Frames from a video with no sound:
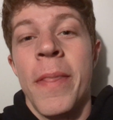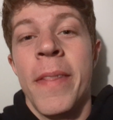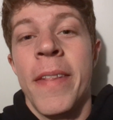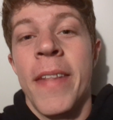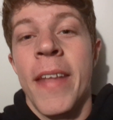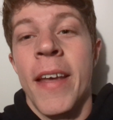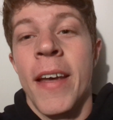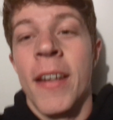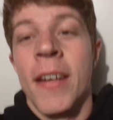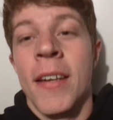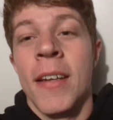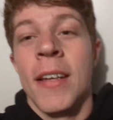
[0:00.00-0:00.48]

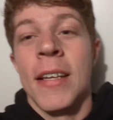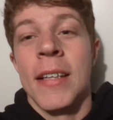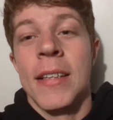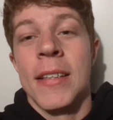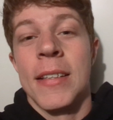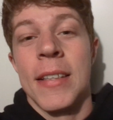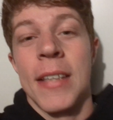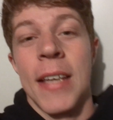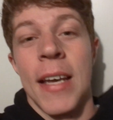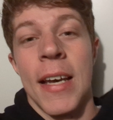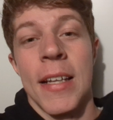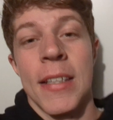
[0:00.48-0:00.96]
then
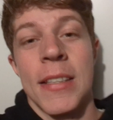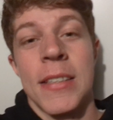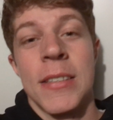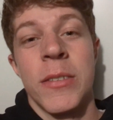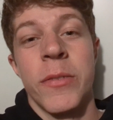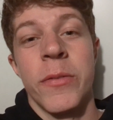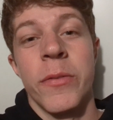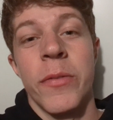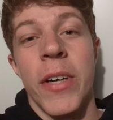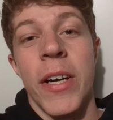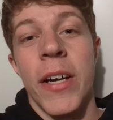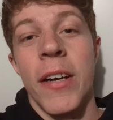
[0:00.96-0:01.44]
it gets
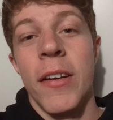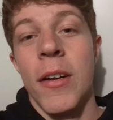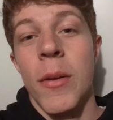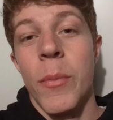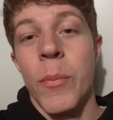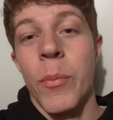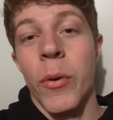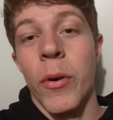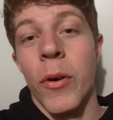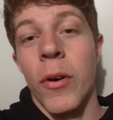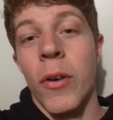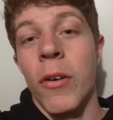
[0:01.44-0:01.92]
very
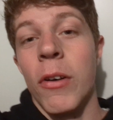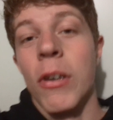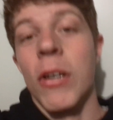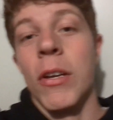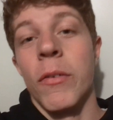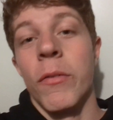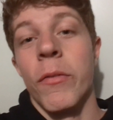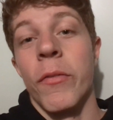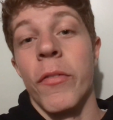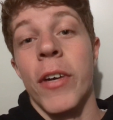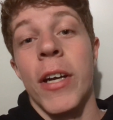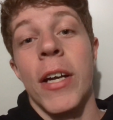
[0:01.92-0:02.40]

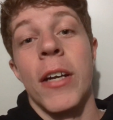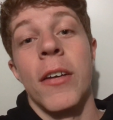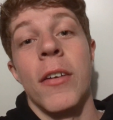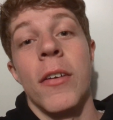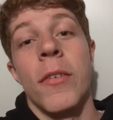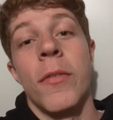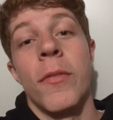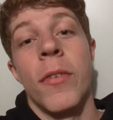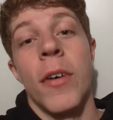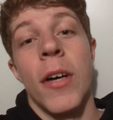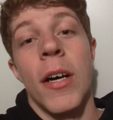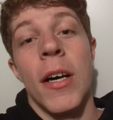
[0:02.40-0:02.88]
boring
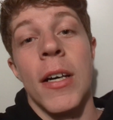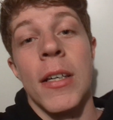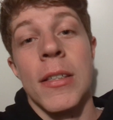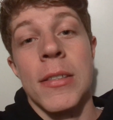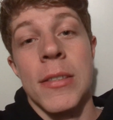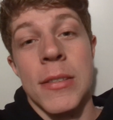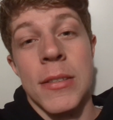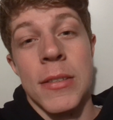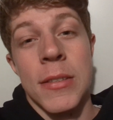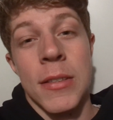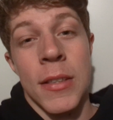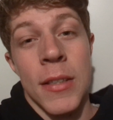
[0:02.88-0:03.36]
very
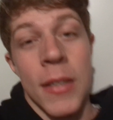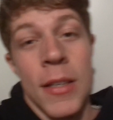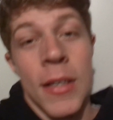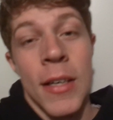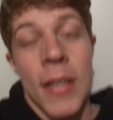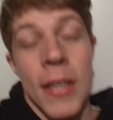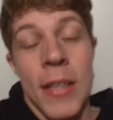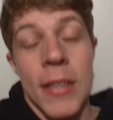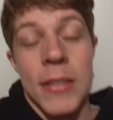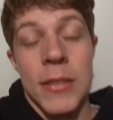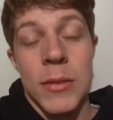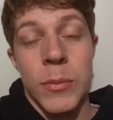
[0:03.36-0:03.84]
fast,
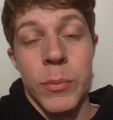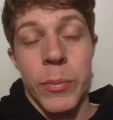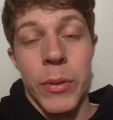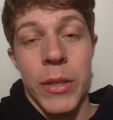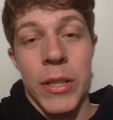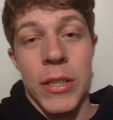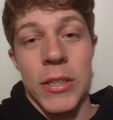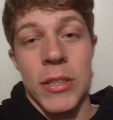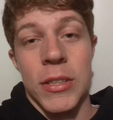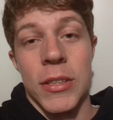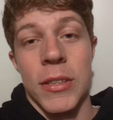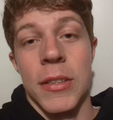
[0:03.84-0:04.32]

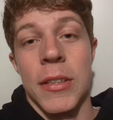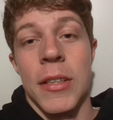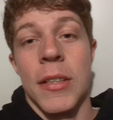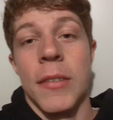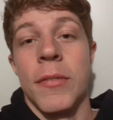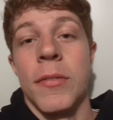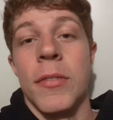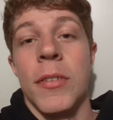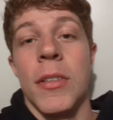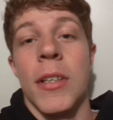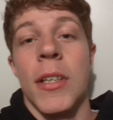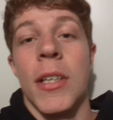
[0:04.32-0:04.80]
especially
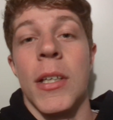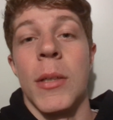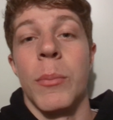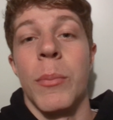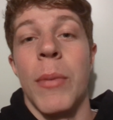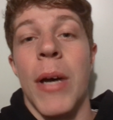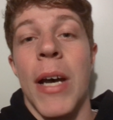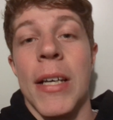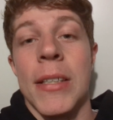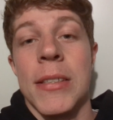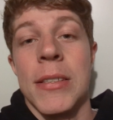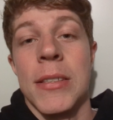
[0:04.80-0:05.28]
if you are
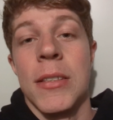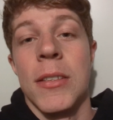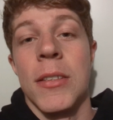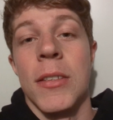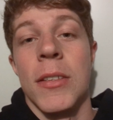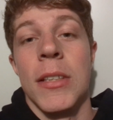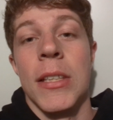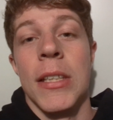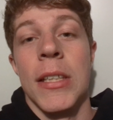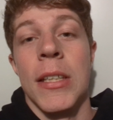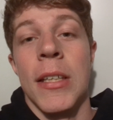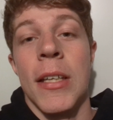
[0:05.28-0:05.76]

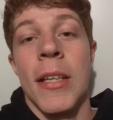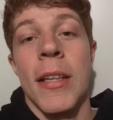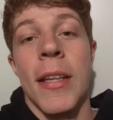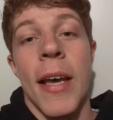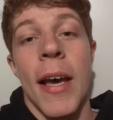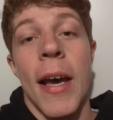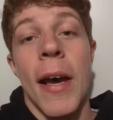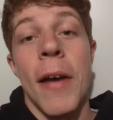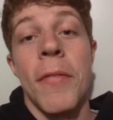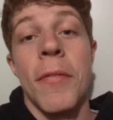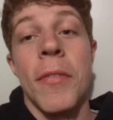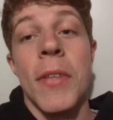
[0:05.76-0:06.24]
masculine and
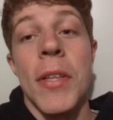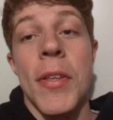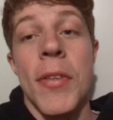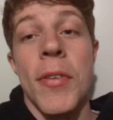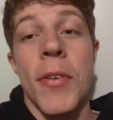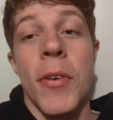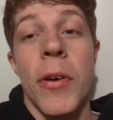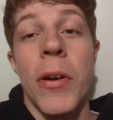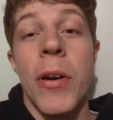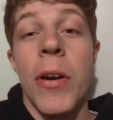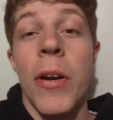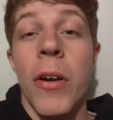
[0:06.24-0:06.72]
have
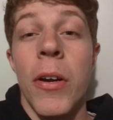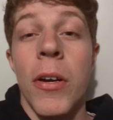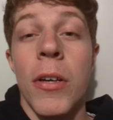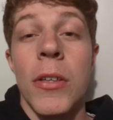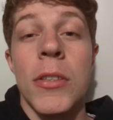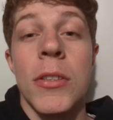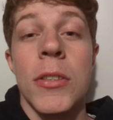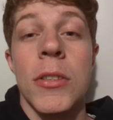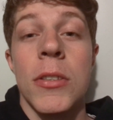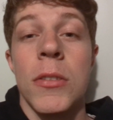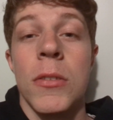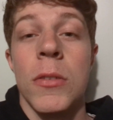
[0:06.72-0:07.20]
this
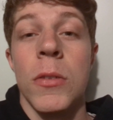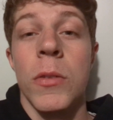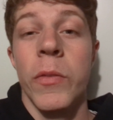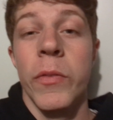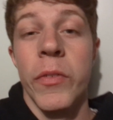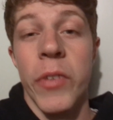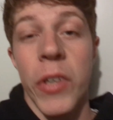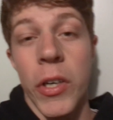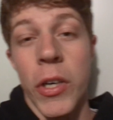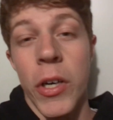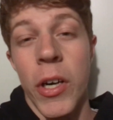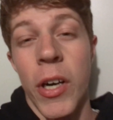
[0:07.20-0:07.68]
urge to
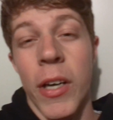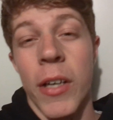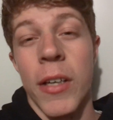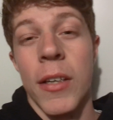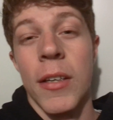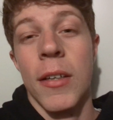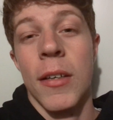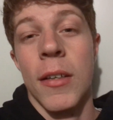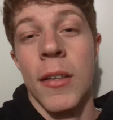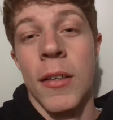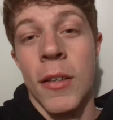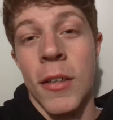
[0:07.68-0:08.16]

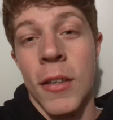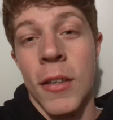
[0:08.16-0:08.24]
work.